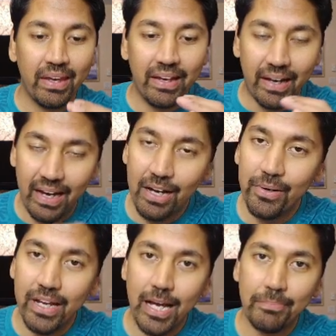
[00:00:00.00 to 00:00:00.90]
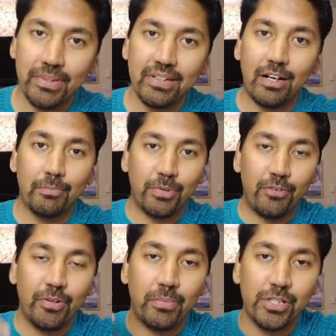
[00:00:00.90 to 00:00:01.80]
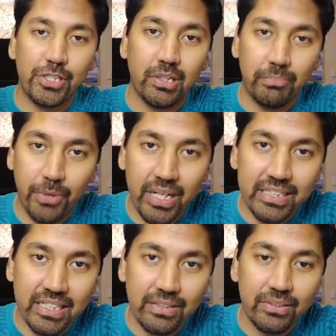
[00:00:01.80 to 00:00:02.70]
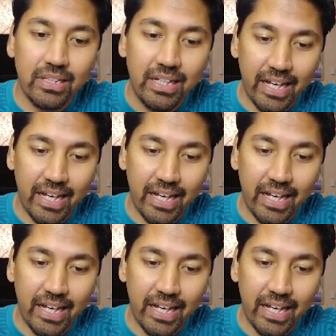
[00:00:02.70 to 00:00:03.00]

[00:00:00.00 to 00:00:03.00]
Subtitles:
how it happened, our profit margin breakdown,